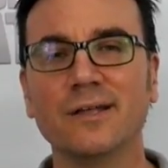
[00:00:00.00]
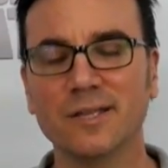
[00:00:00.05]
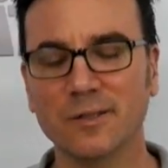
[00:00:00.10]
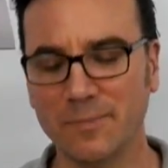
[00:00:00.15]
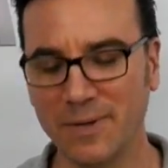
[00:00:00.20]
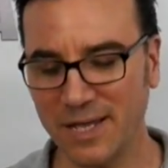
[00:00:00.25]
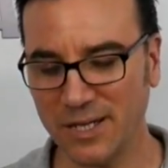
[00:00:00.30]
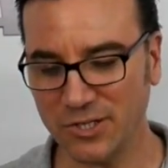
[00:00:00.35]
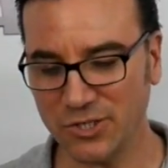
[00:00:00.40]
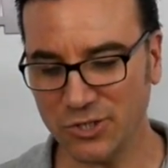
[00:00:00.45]

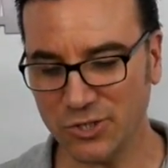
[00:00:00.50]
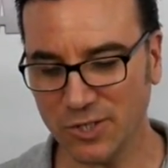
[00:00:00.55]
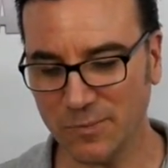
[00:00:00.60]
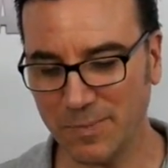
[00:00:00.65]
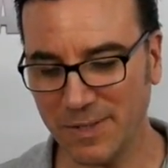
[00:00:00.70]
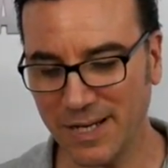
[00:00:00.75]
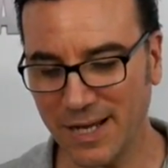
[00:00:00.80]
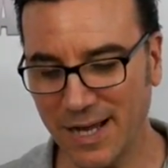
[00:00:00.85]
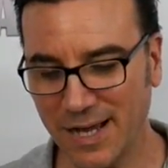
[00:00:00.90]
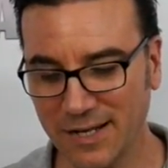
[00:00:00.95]
The pace
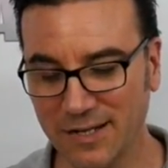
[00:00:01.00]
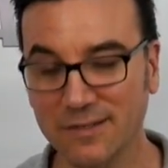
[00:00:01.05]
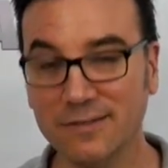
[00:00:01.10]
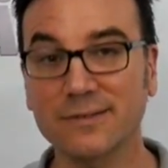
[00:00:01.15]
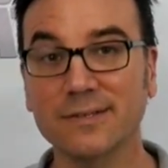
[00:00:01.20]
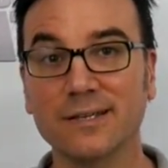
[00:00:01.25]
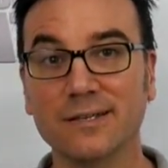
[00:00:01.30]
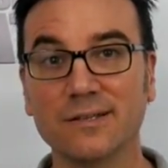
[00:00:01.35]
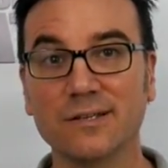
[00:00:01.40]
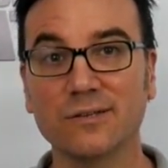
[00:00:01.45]
should be
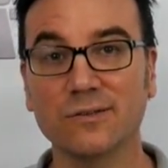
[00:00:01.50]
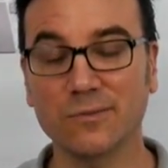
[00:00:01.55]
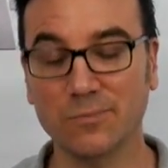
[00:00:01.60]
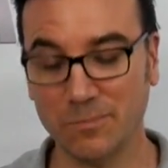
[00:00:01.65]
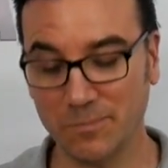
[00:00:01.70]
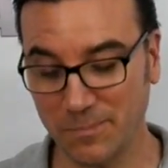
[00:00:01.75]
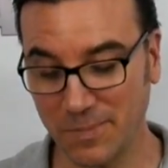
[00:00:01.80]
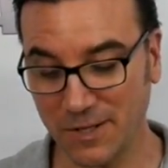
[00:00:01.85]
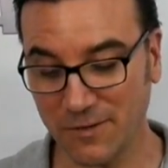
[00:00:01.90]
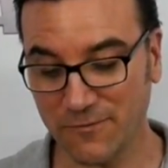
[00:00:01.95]
honest in this
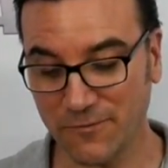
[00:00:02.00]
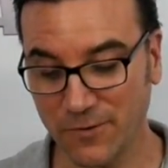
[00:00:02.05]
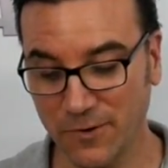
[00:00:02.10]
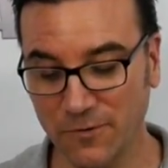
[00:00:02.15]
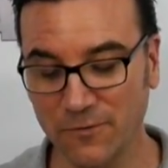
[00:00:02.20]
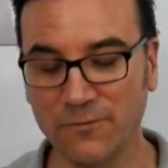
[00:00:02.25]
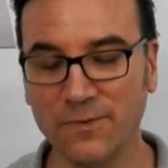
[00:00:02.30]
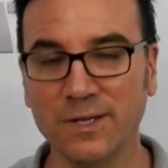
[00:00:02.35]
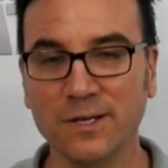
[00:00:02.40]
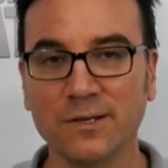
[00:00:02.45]
big
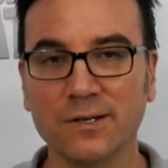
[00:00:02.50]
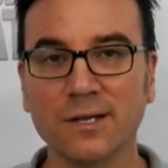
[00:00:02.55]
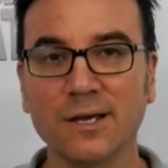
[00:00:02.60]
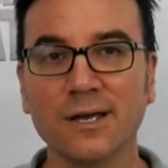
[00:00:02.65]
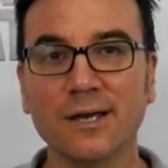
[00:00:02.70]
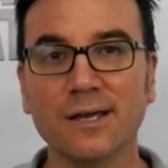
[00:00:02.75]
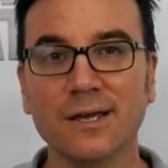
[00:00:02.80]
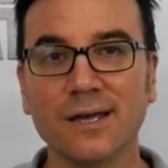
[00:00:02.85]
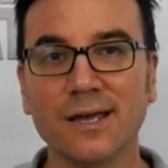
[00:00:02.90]
full field